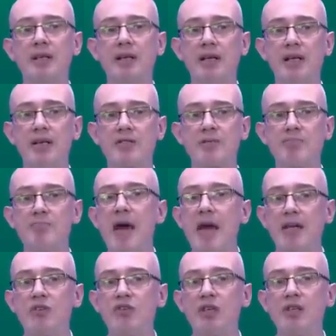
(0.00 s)
It's
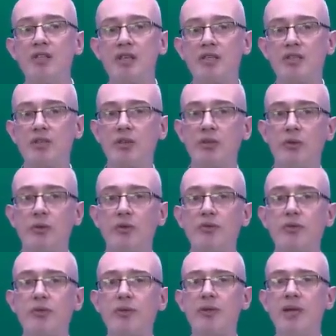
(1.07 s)
managing
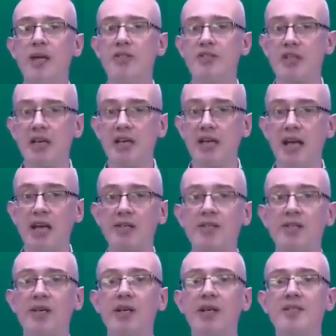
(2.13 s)
discourse. It's
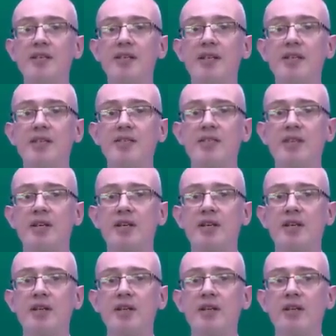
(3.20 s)
connecting ideas
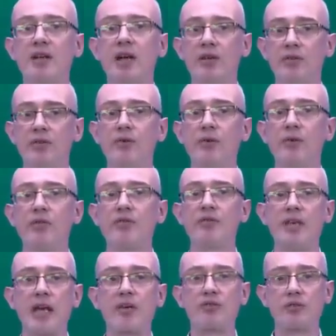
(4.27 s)
and thoughts
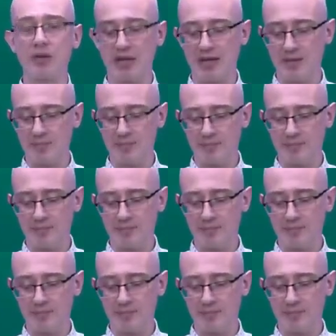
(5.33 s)
naturally.